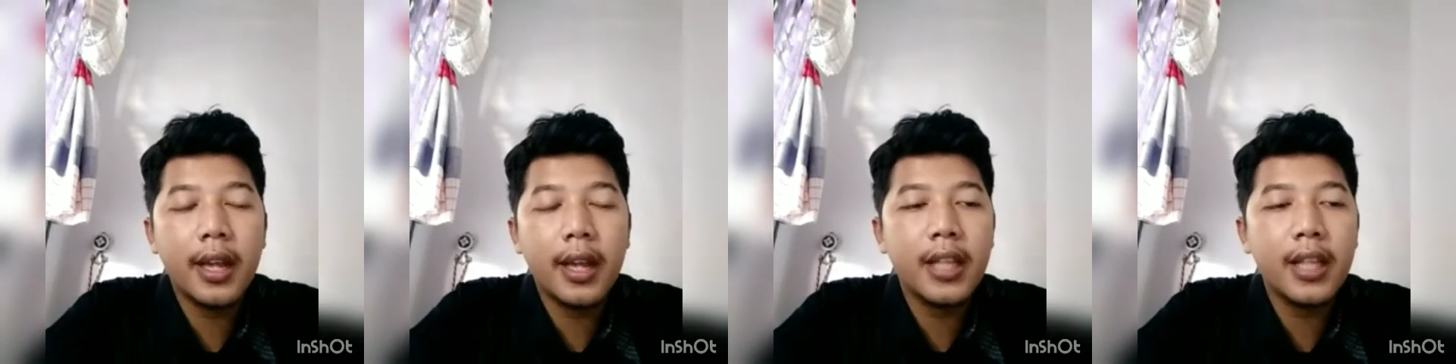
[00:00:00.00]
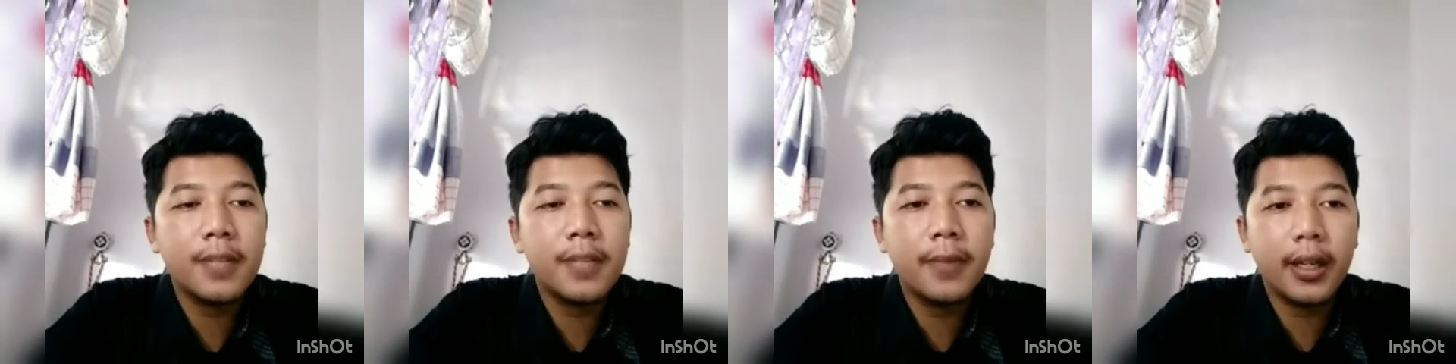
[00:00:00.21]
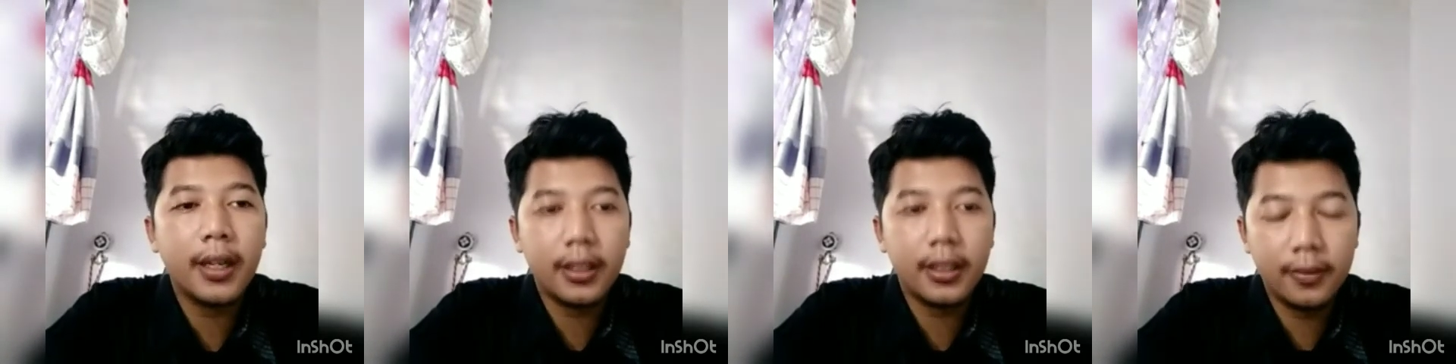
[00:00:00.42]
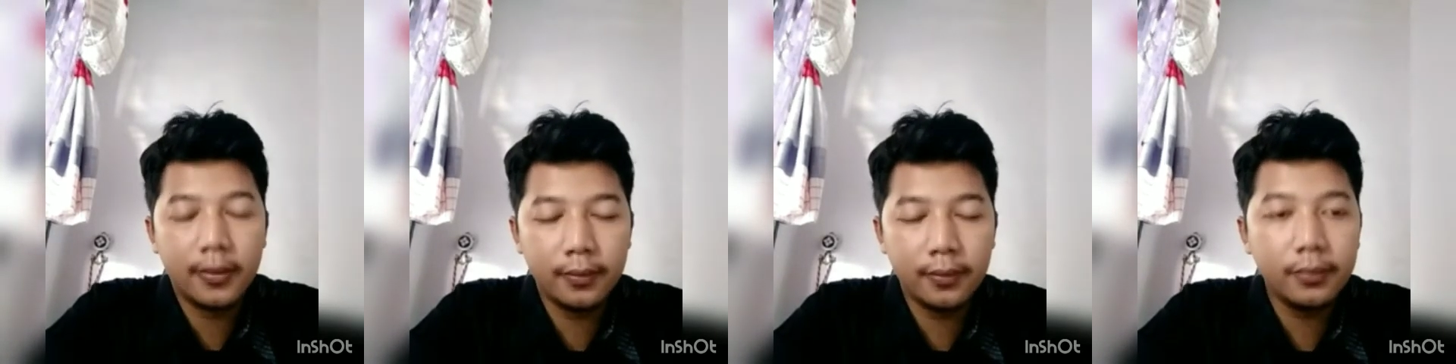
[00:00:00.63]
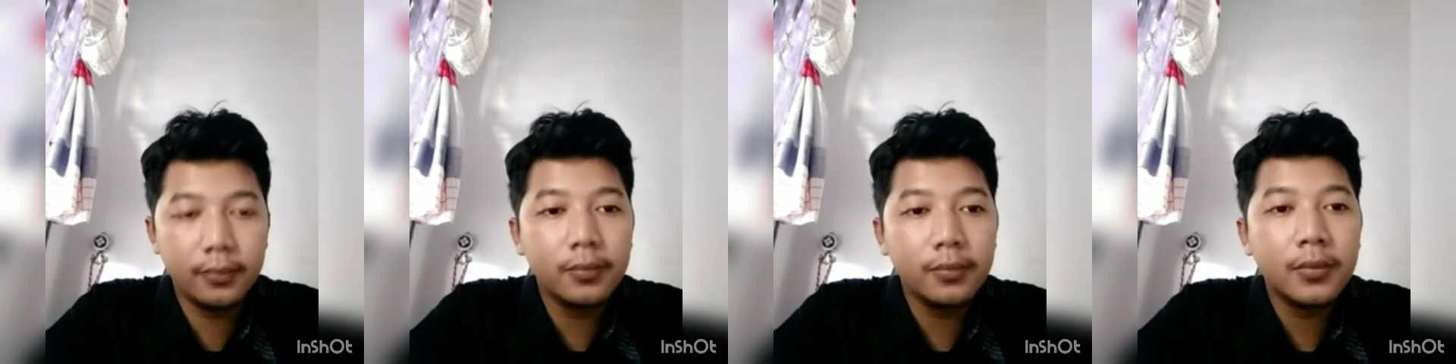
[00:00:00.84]
aspects.
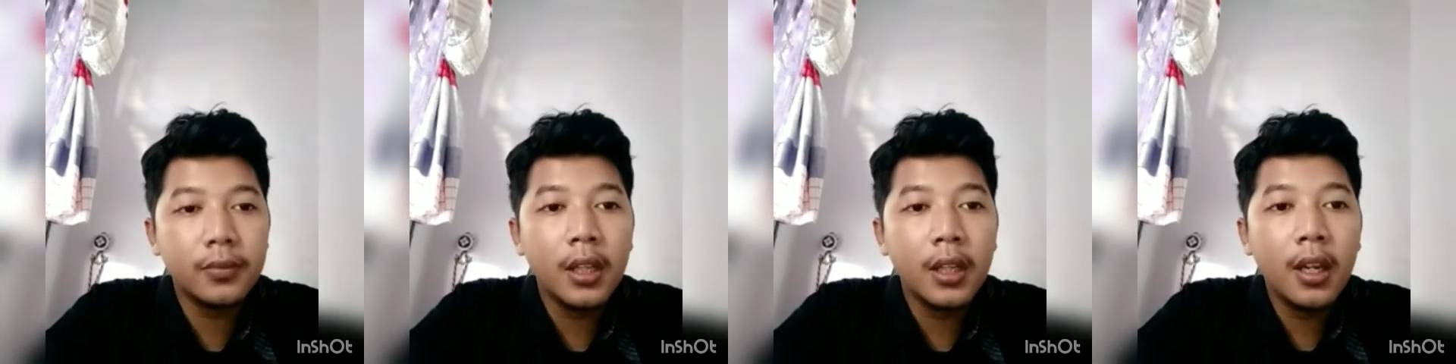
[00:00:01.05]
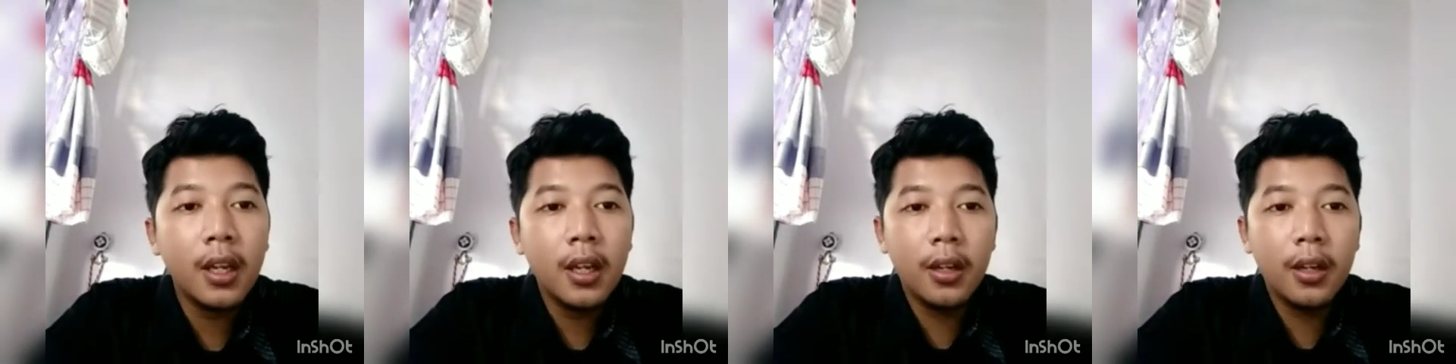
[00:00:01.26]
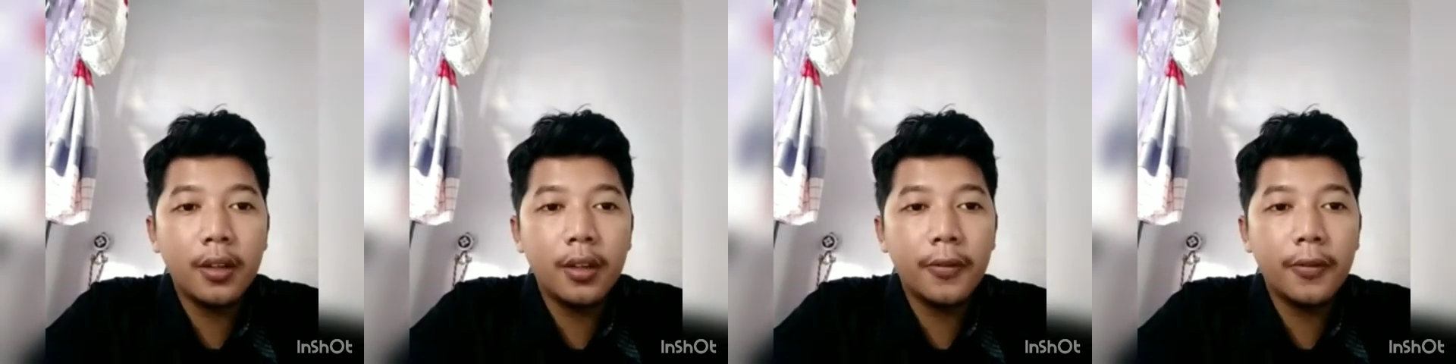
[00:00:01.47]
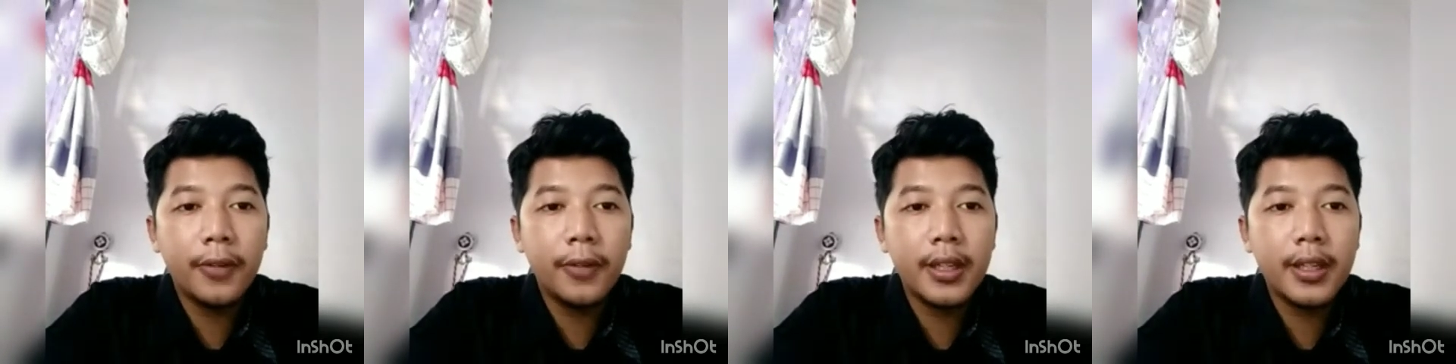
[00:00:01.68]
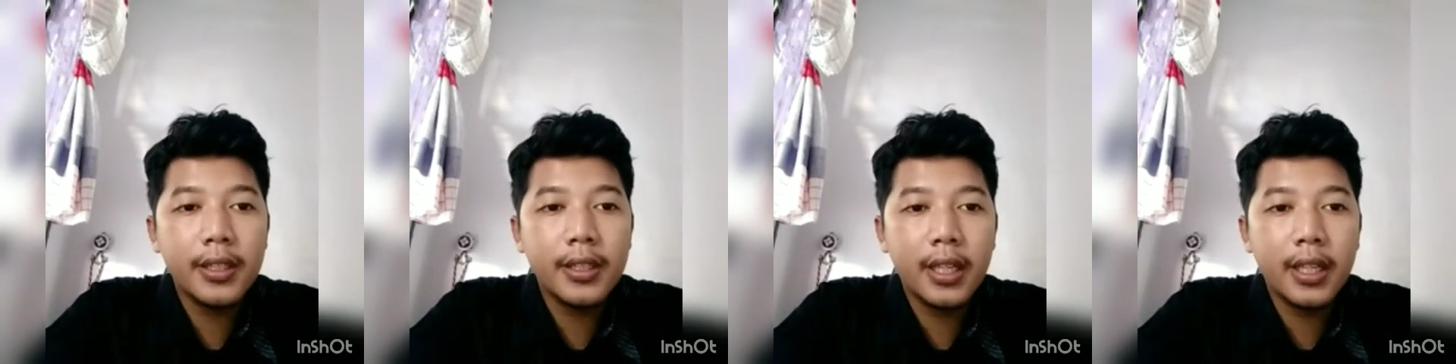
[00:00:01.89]
The
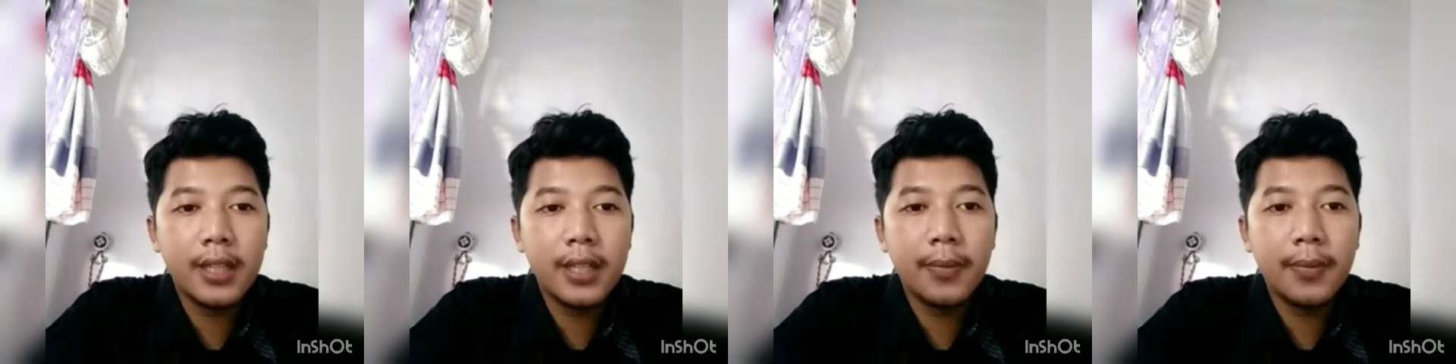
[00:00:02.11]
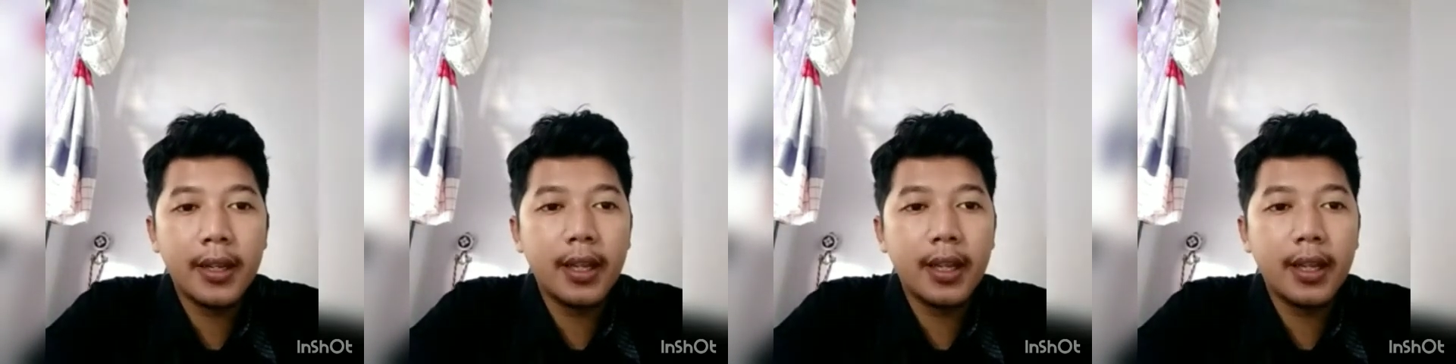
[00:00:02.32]
first aspect